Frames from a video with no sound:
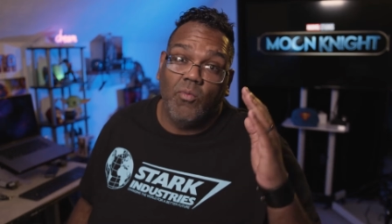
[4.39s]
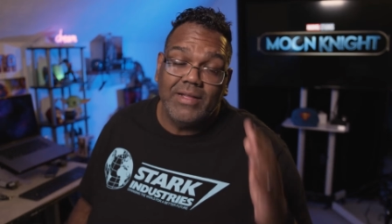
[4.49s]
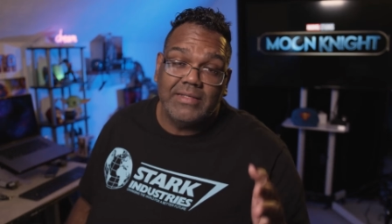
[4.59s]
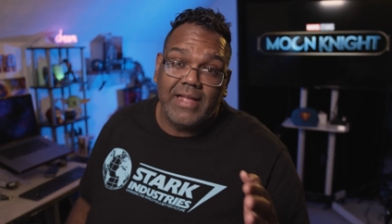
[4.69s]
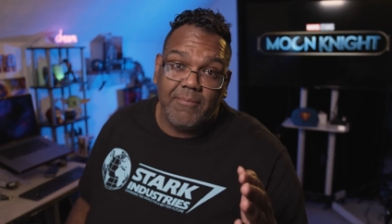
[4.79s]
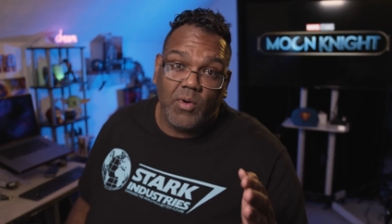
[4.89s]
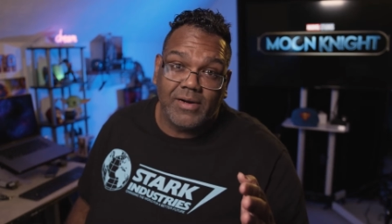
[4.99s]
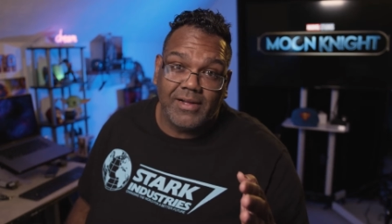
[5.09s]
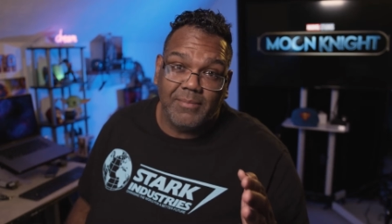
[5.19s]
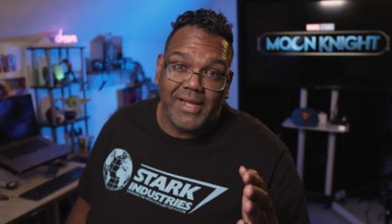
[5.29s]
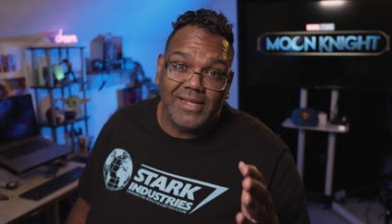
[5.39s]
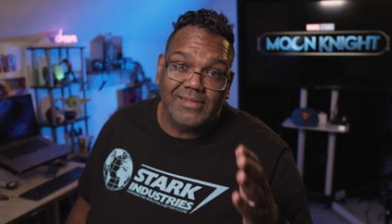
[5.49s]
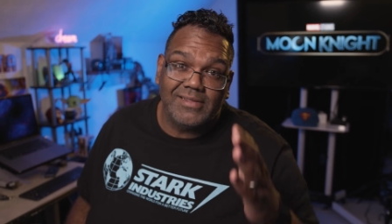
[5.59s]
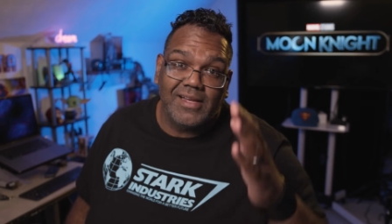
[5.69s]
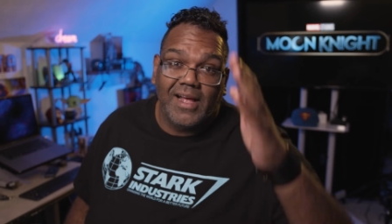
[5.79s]
Wednesday morning
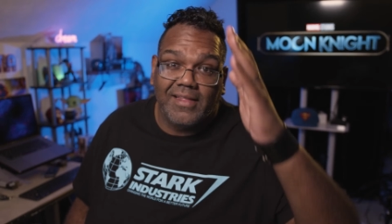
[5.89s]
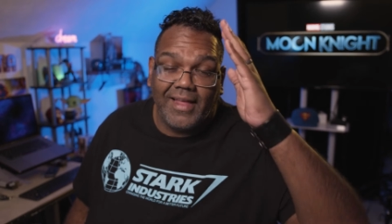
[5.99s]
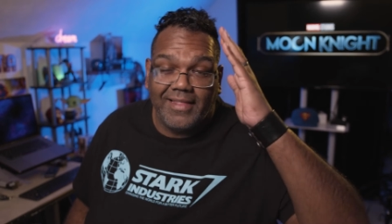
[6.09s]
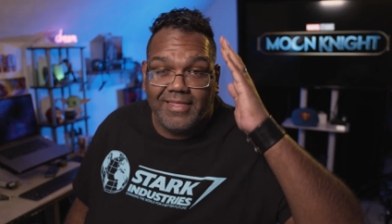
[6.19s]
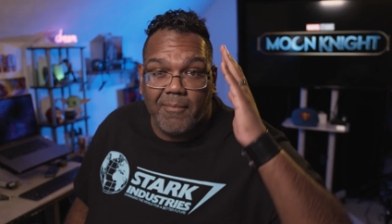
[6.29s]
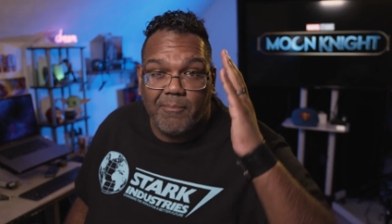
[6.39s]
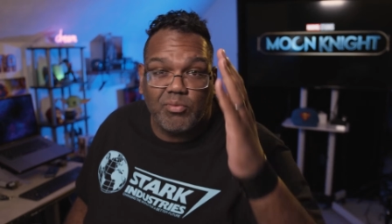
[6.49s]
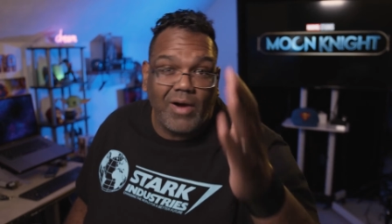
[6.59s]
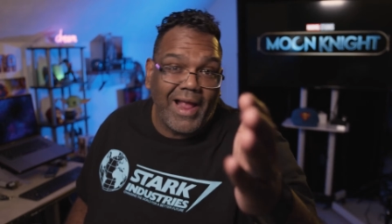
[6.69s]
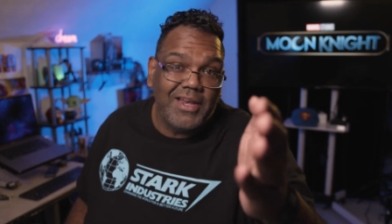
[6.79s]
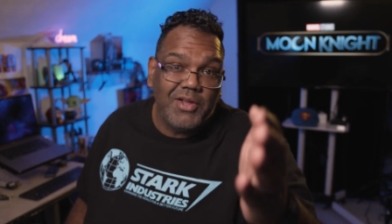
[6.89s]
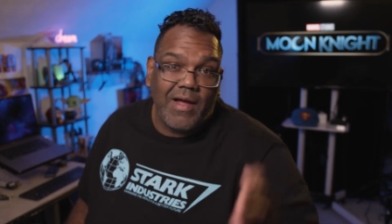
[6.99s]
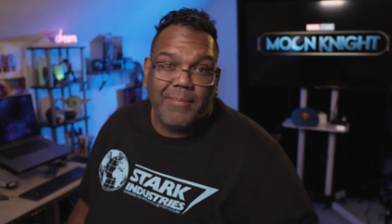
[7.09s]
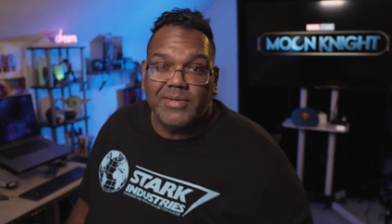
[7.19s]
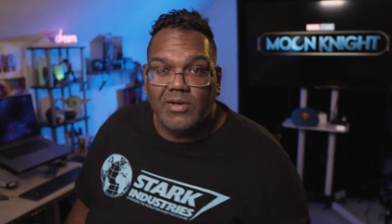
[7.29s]
means that the brand
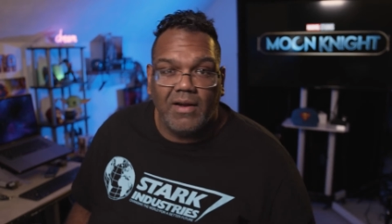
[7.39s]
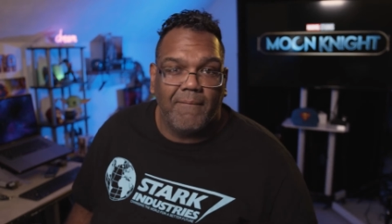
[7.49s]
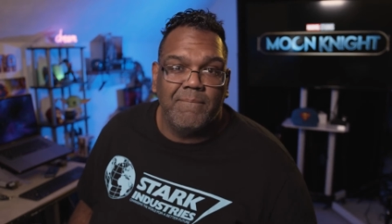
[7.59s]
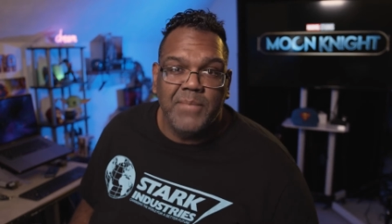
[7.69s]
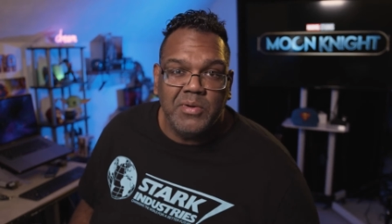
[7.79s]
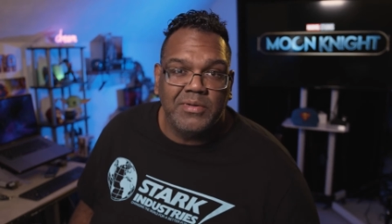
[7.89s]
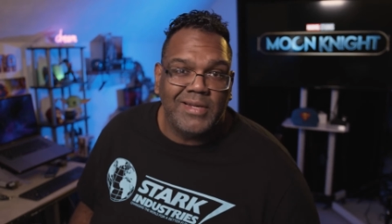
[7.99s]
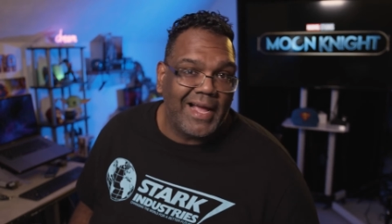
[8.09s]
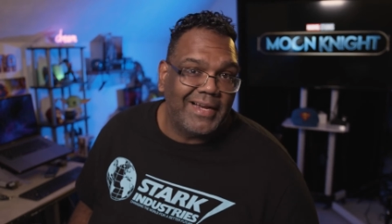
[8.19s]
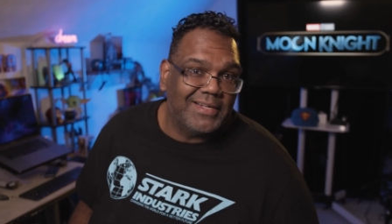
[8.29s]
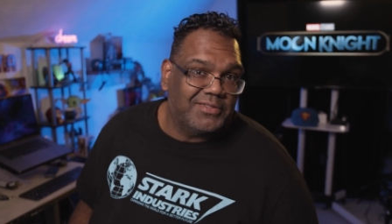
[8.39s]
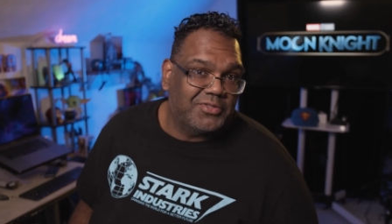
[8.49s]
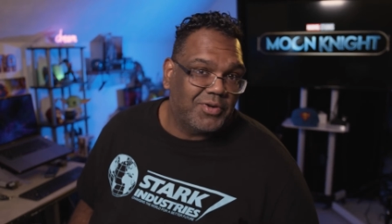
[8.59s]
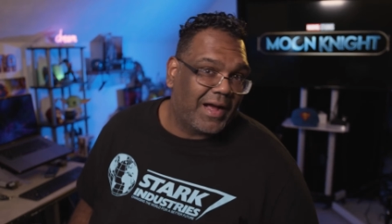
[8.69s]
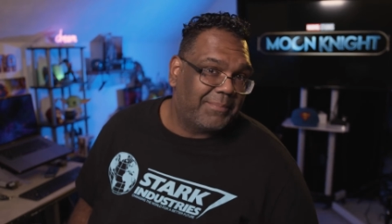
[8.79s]
new episode of Moon Knight has
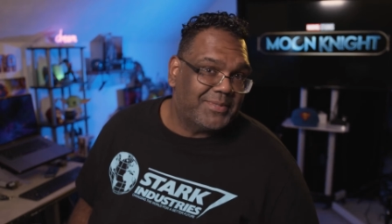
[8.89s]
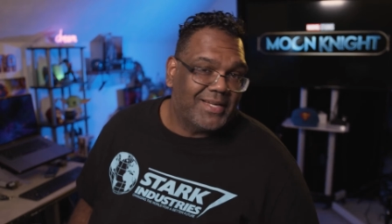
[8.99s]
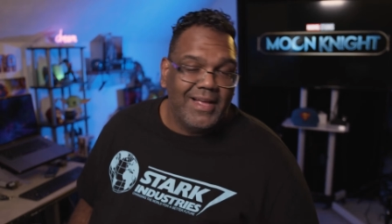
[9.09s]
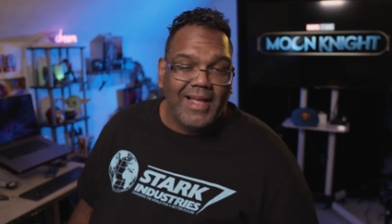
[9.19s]
dropped,